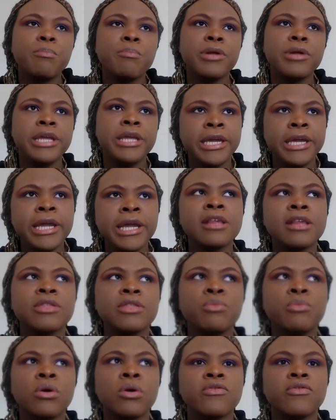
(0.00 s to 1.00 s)
but he
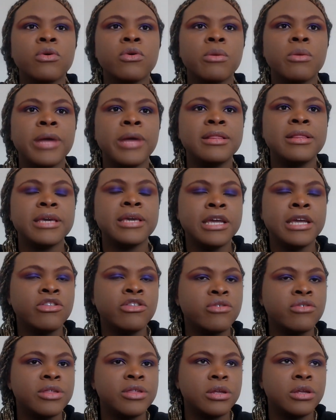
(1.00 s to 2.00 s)
has more of a romantic
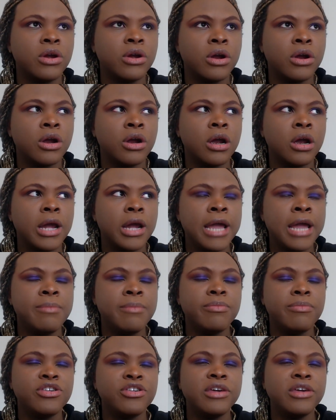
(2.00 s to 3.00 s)
interest in her
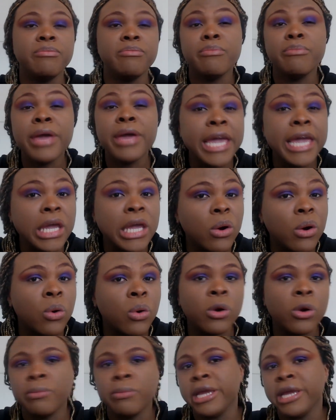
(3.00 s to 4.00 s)
and she may
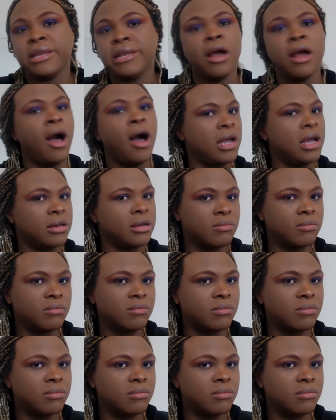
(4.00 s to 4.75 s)
or may not